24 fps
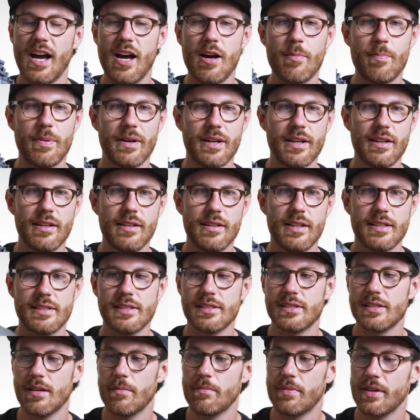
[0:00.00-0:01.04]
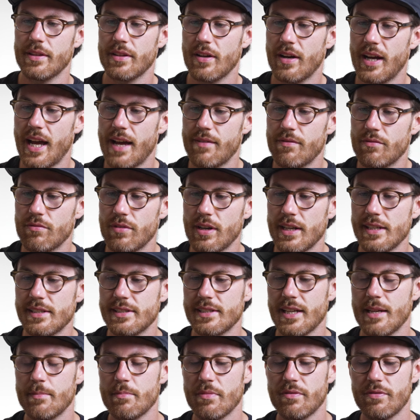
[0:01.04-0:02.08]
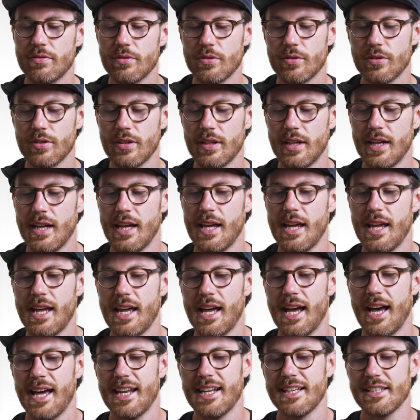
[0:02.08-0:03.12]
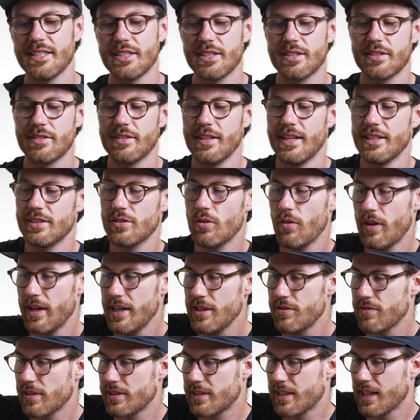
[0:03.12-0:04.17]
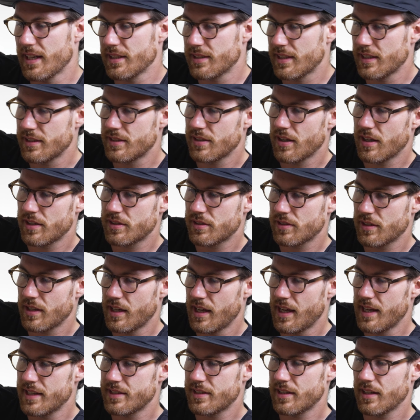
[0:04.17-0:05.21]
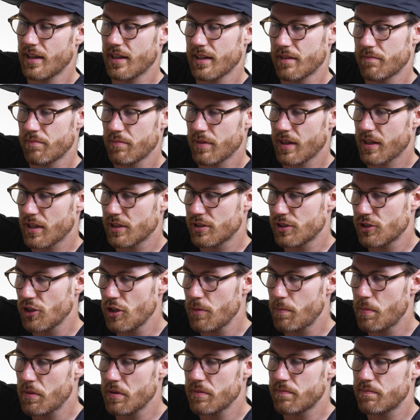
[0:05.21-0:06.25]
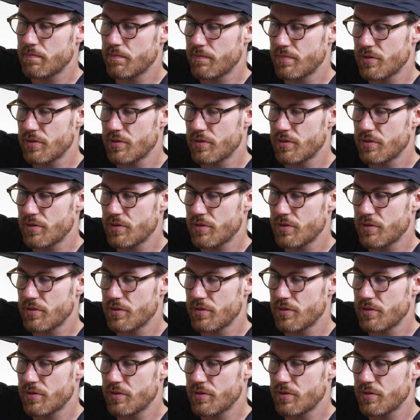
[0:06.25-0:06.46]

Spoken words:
upper, this is something that I haven't really seen before, and it's quite interesting actually. So it's like a super